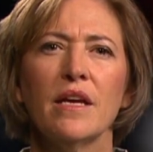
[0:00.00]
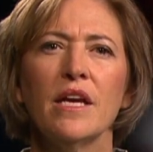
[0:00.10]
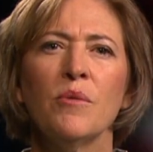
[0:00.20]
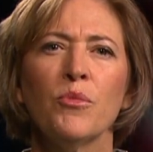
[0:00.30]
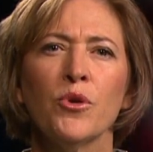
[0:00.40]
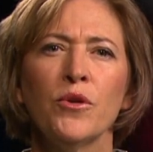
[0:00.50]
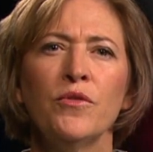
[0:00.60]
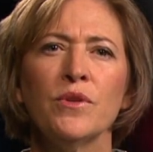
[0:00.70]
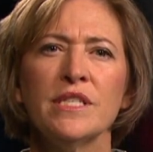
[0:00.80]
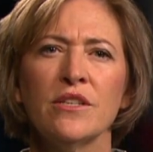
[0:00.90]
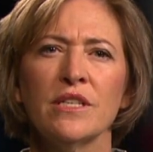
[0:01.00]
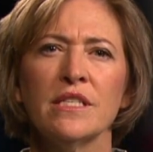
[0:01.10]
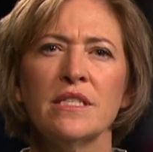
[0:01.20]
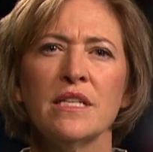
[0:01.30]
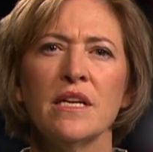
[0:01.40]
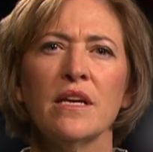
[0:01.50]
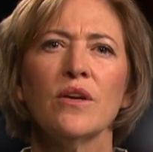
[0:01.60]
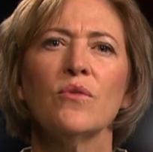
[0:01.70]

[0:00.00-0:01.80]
improved resiliency,